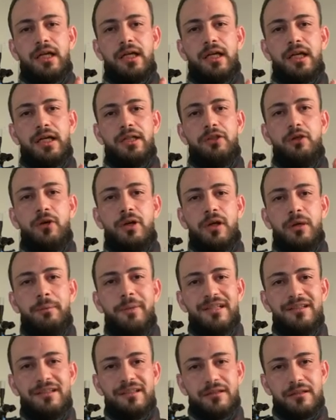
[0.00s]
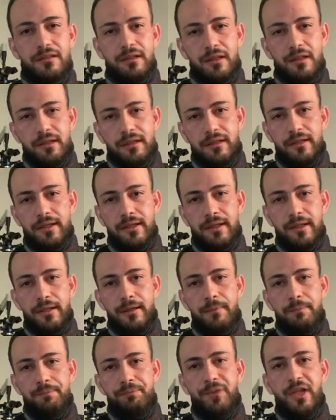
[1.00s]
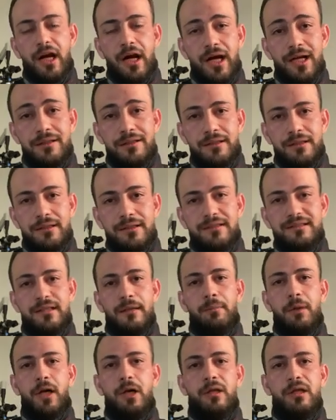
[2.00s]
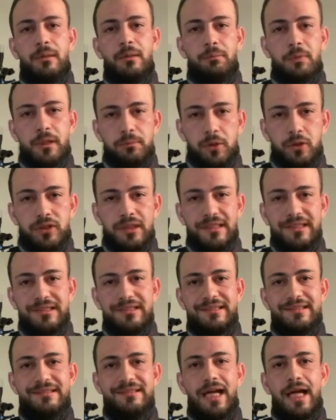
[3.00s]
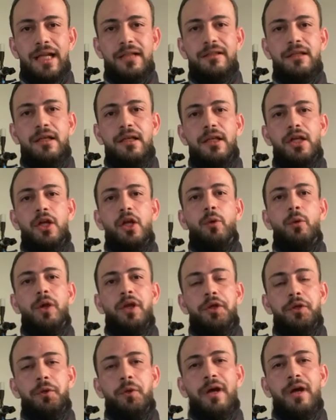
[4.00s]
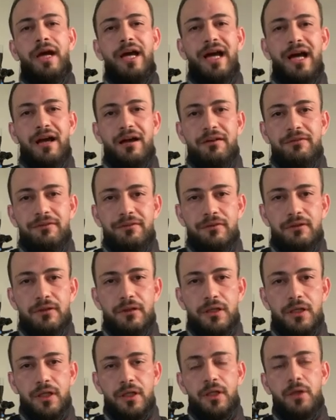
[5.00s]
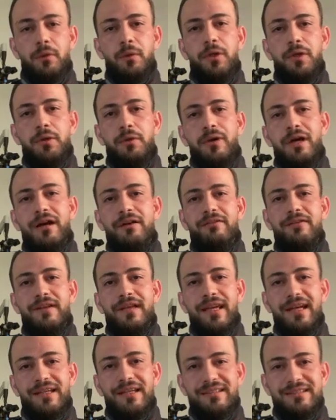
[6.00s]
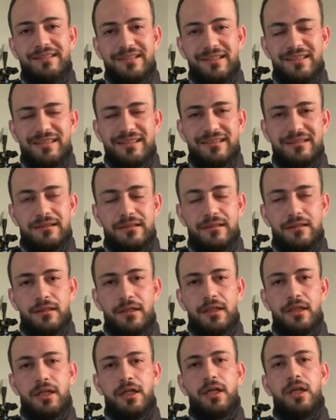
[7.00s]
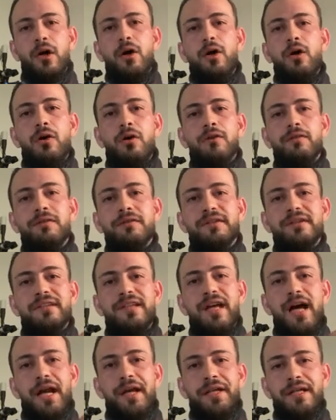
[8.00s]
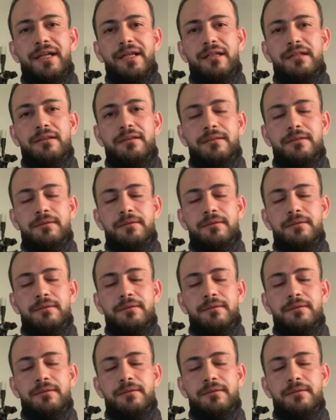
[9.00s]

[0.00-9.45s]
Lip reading: documented in the articles about the Pulpotec is that when you have cases of direct